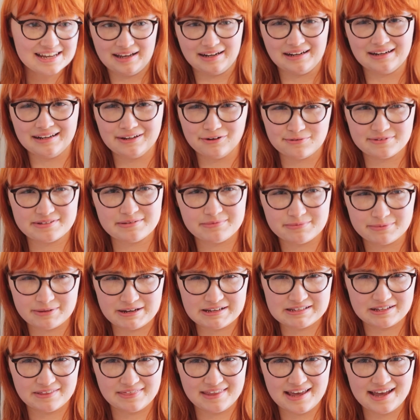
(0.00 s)
and clear up some
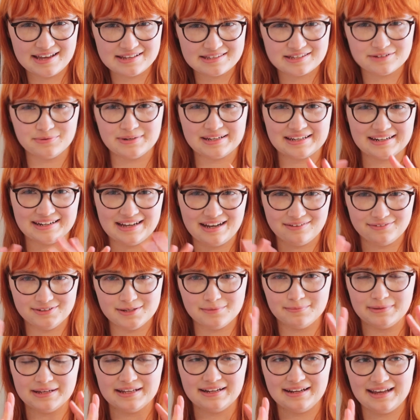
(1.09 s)
space on there so we can have it
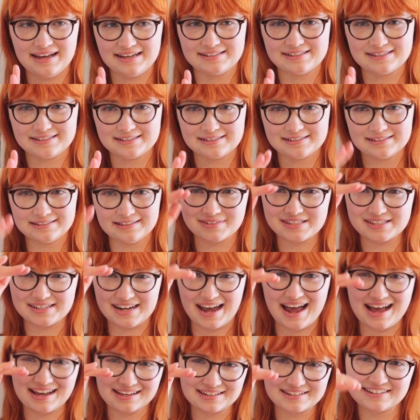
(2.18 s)
a bit less
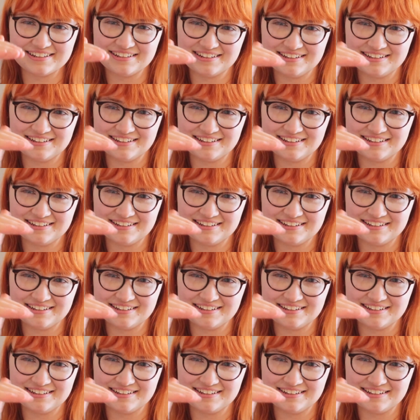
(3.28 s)
stacked.